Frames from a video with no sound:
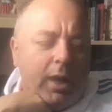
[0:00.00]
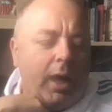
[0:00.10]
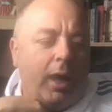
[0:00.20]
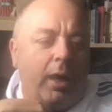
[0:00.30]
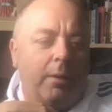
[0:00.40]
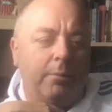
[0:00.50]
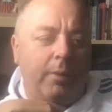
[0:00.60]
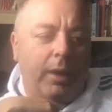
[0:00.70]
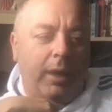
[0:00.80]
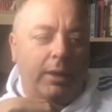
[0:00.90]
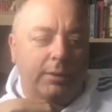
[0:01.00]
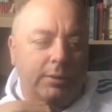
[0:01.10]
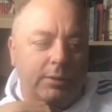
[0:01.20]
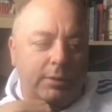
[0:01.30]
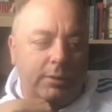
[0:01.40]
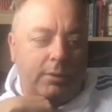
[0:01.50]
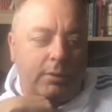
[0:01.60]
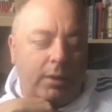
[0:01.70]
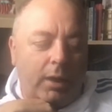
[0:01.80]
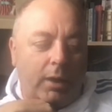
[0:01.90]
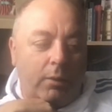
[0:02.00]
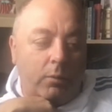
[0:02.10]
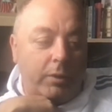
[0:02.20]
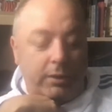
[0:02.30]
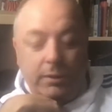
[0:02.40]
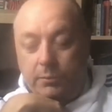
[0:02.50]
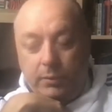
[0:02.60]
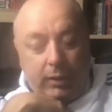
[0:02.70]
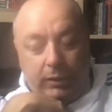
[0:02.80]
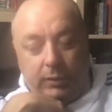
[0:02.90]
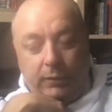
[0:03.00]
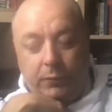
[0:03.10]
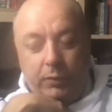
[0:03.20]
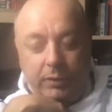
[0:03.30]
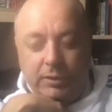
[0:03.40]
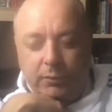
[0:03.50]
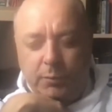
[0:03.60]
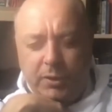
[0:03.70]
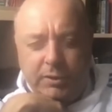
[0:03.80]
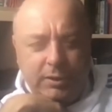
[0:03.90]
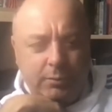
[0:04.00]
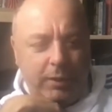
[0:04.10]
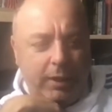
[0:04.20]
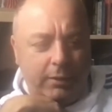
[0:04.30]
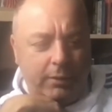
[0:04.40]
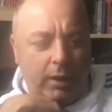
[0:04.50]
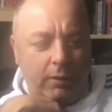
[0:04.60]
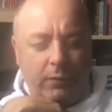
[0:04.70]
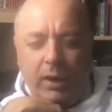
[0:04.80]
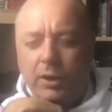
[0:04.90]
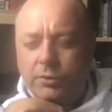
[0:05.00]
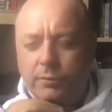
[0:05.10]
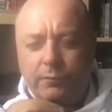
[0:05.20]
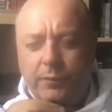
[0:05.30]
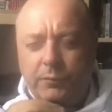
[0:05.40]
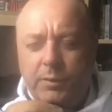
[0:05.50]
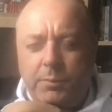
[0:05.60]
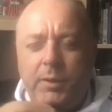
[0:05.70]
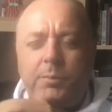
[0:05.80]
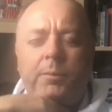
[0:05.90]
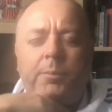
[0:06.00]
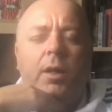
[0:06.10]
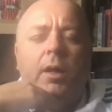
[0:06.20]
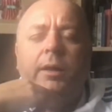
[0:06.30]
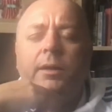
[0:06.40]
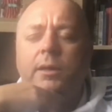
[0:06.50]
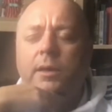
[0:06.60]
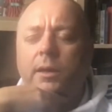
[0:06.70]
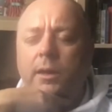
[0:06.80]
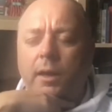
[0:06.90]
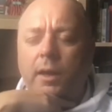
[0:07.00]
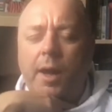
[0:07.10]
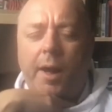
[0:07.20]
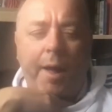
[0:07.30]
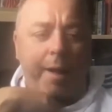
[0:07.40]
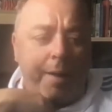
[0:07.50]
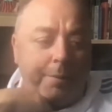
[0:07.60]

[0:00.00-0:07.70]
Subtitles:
And we did a full interview process. We had over 150 people apply. Yeah,